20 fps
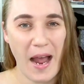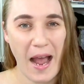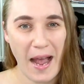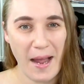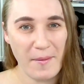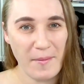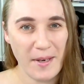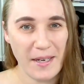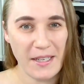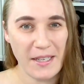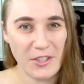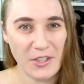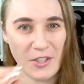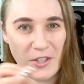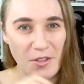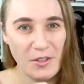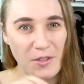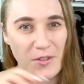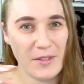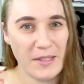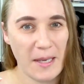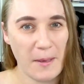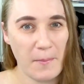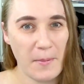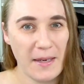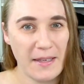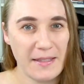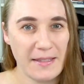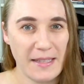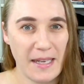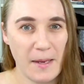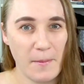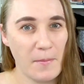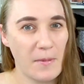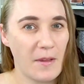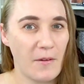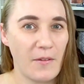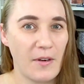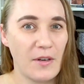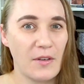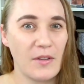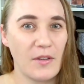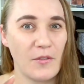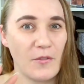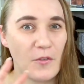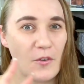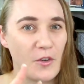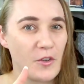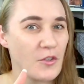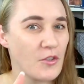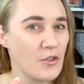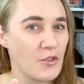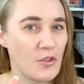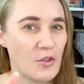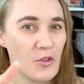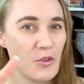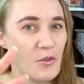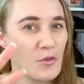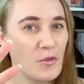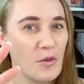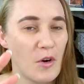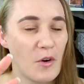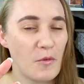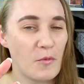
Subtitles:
I'm going to show you step by step the very first 2